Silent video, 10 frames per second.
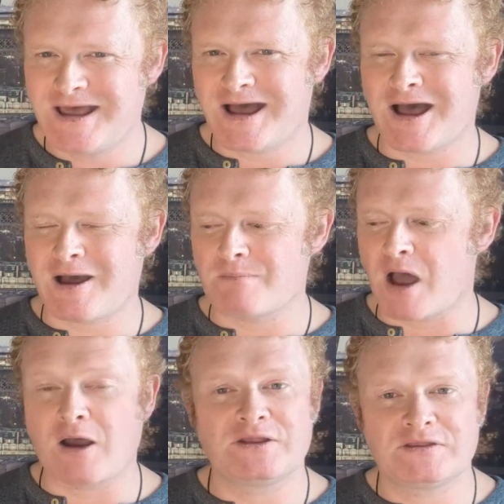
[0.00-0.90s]

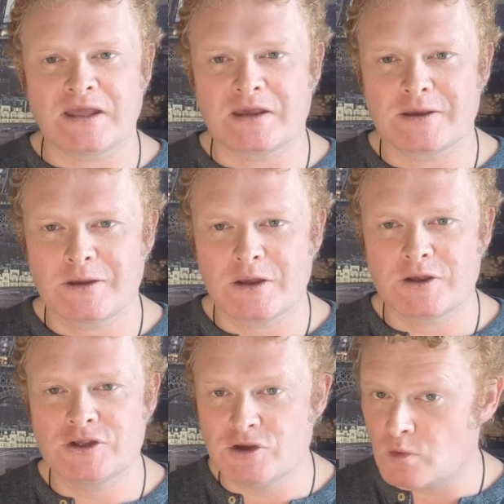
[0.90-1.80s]
I think
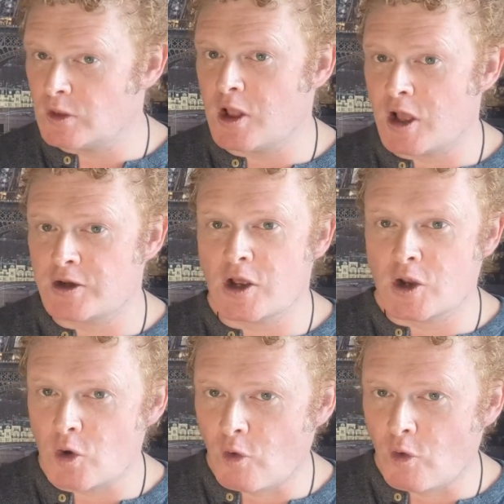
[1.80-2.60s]
you will learn an